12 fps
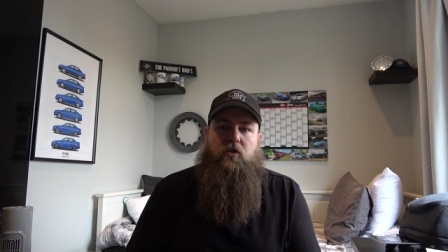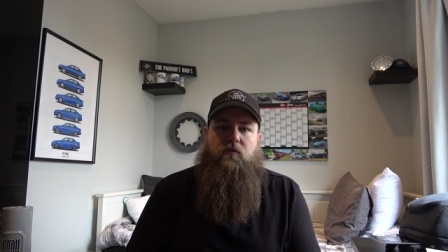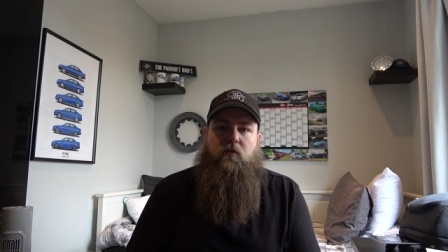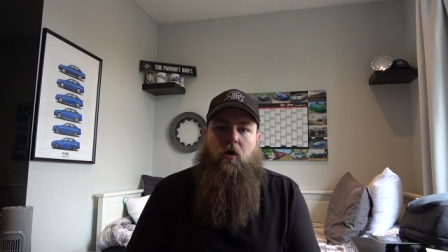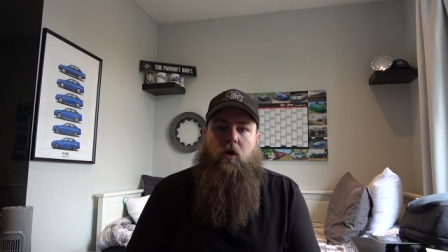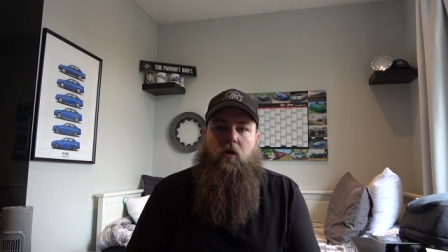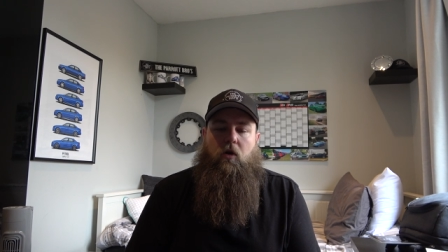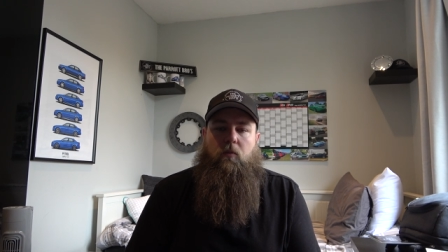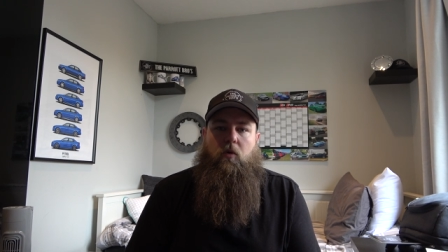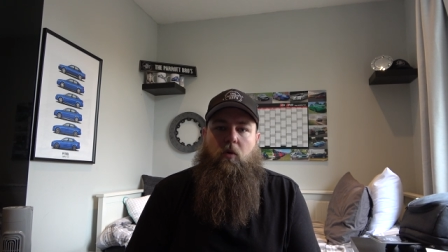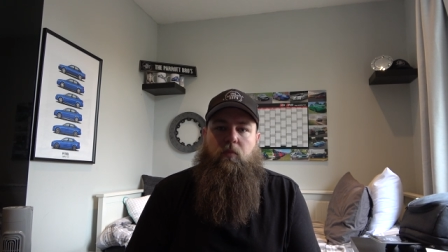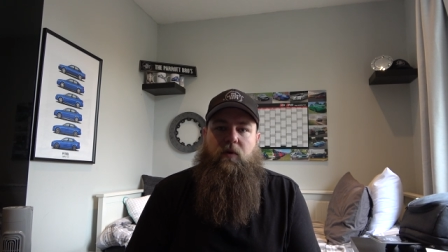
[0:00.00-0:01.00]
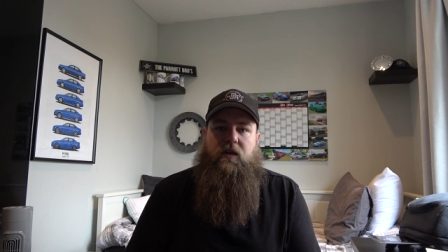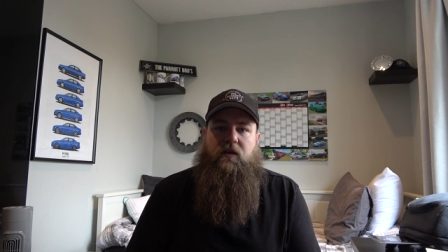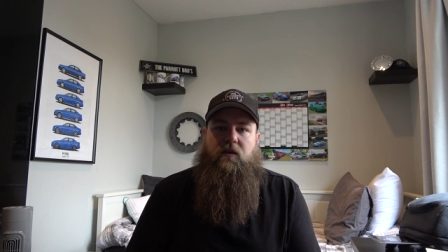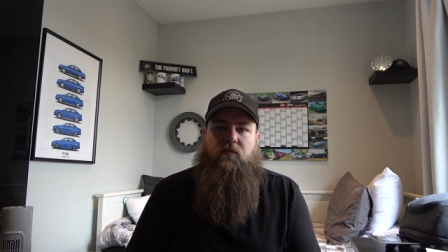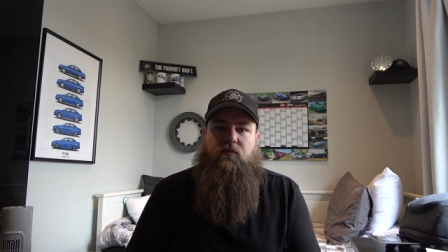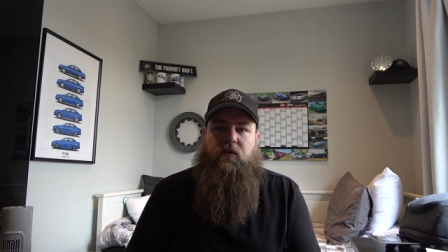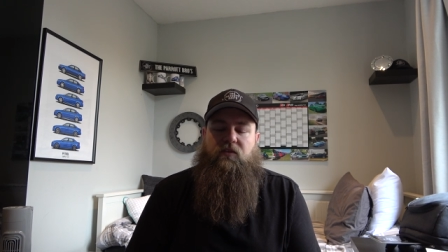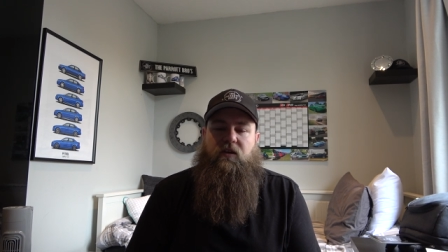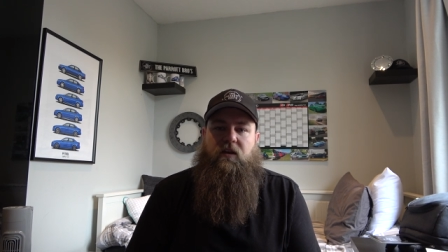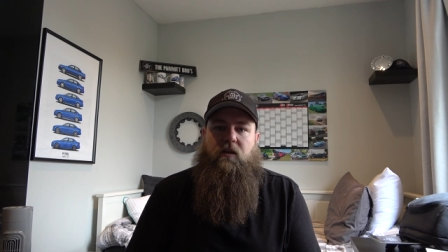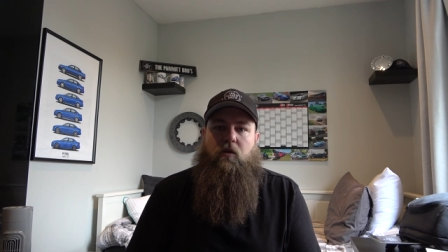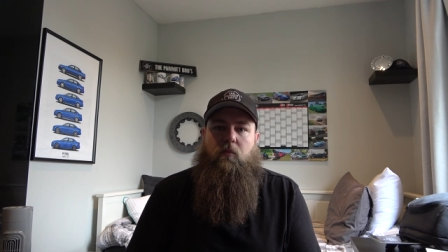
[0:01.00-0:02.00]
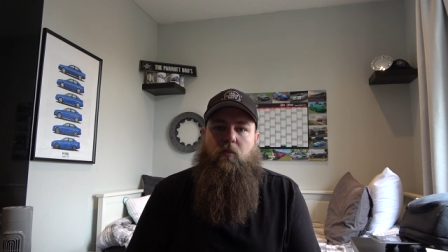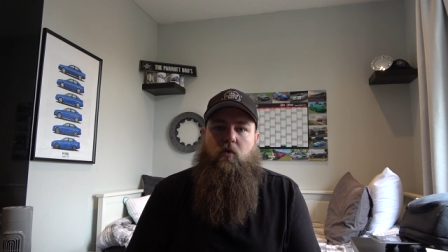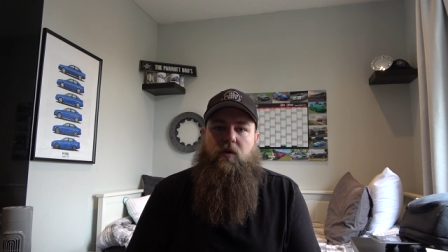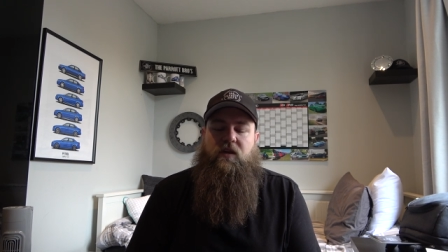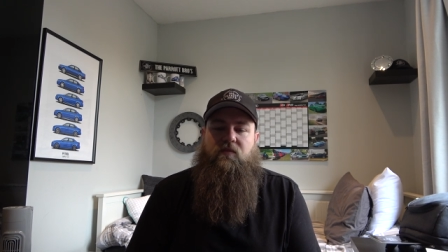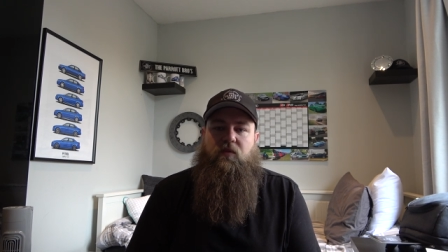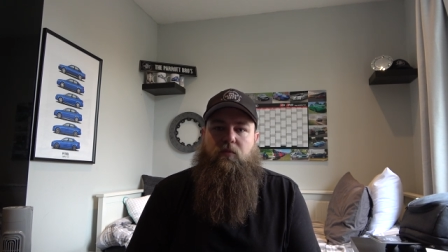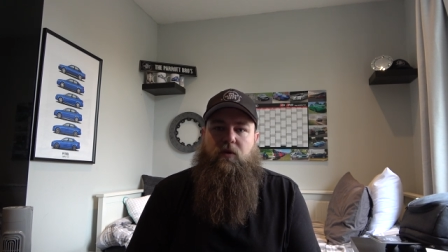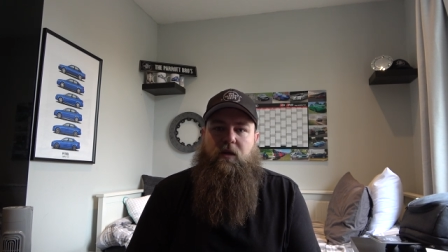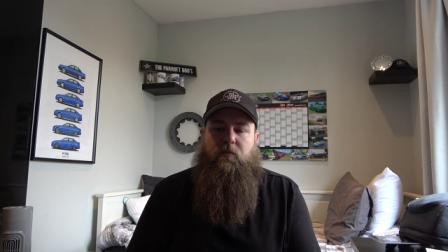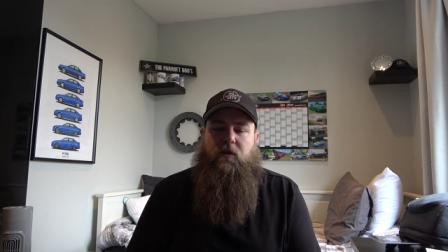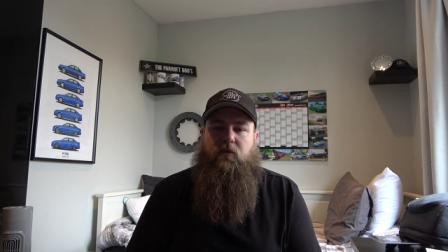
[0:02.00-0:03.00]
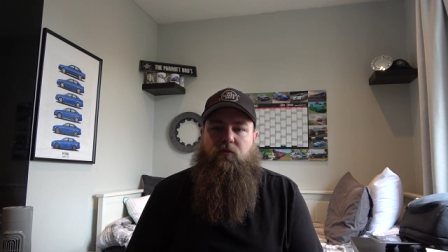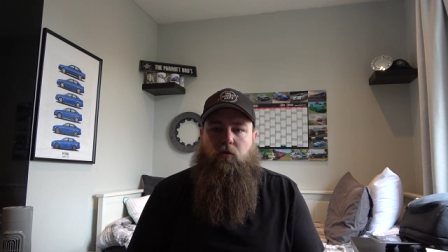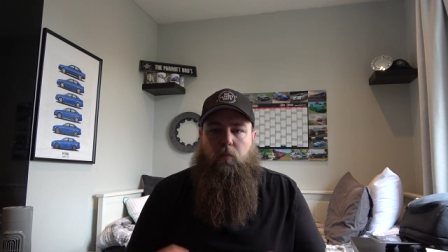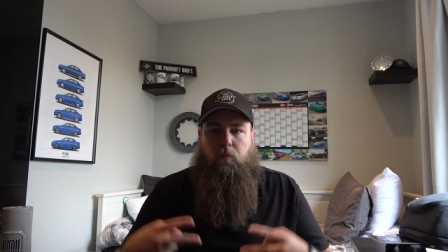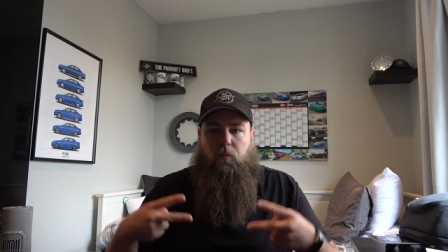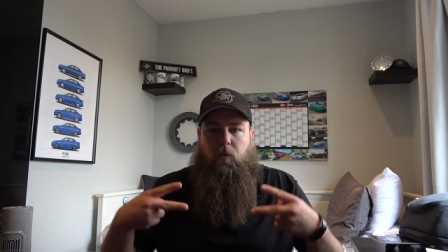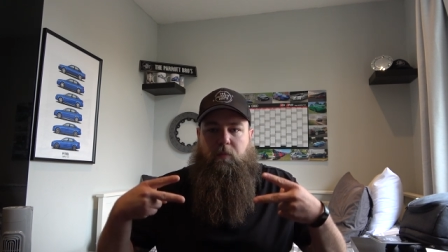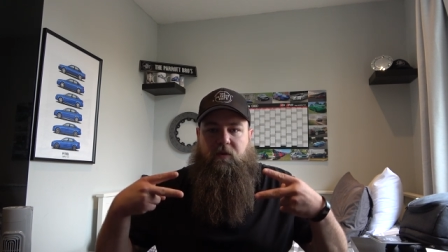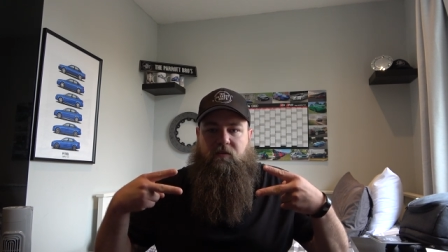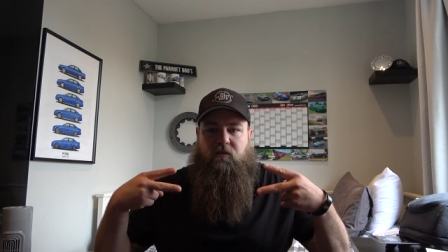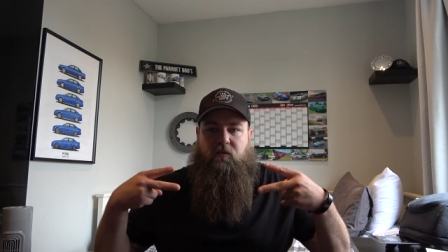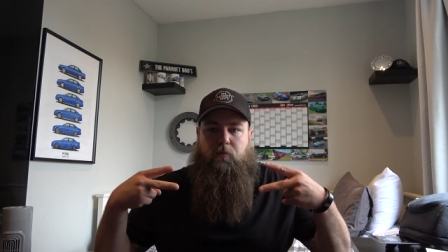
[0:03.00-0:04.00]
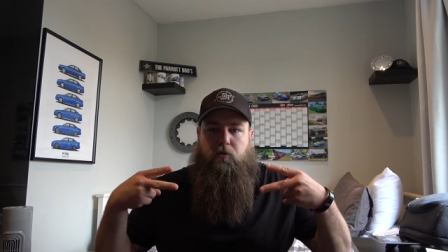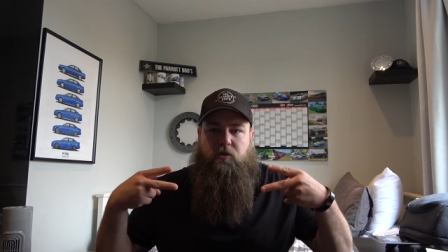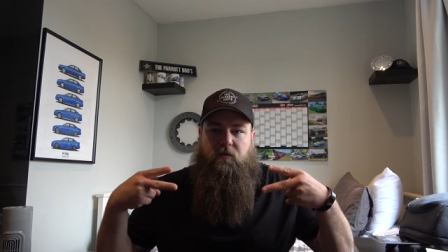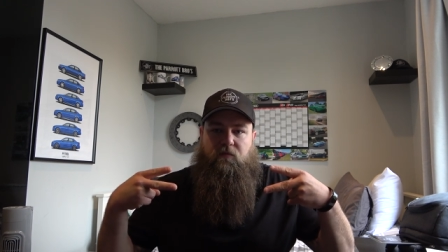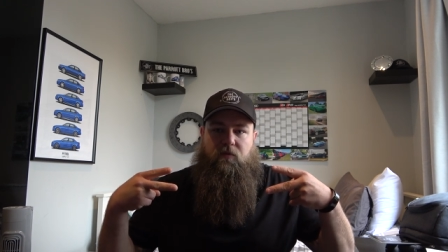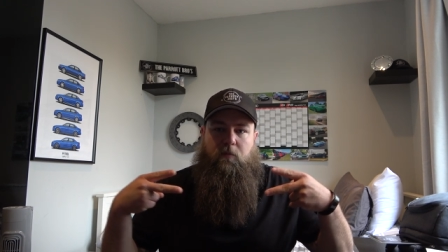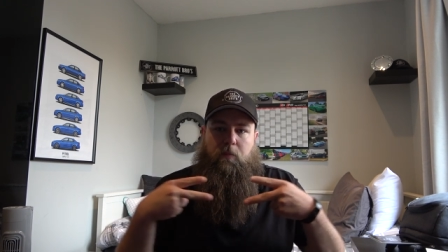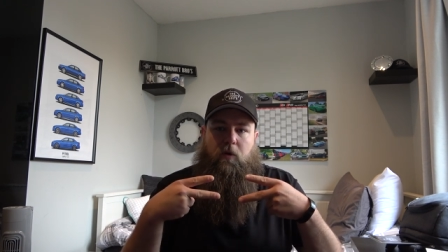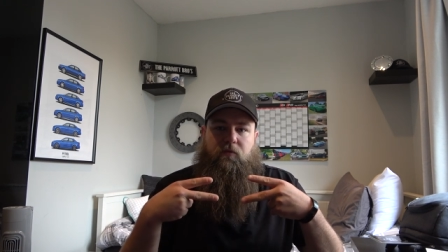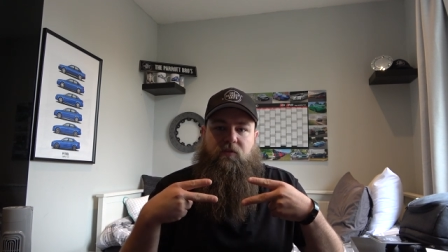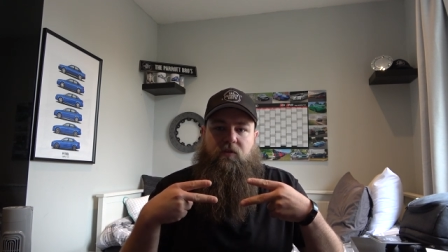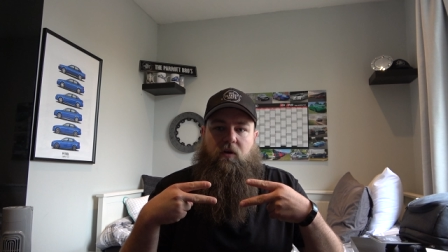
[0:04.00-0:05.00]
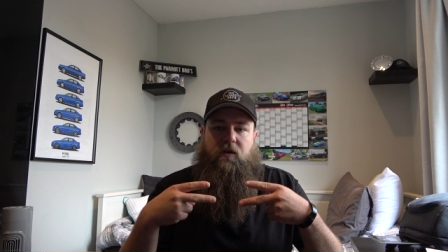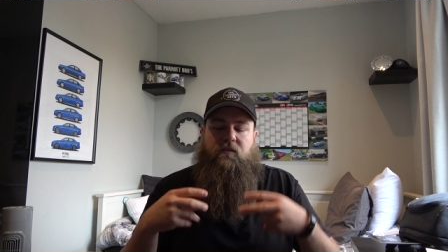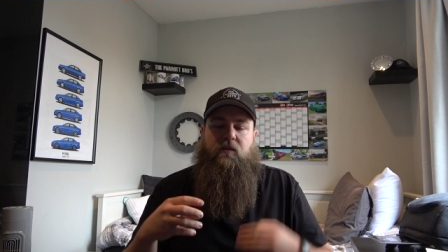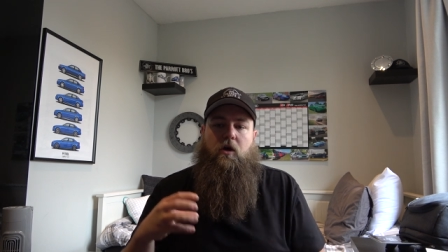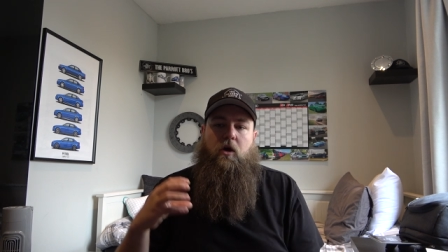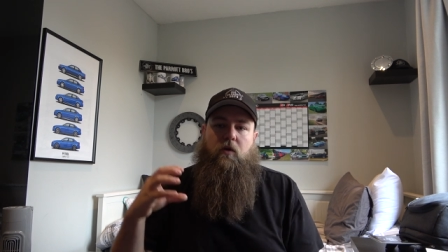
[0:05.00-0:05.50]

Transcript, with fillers: you've got a lot more braking friction and a lot more even brake because your the pistons are pushing from both sides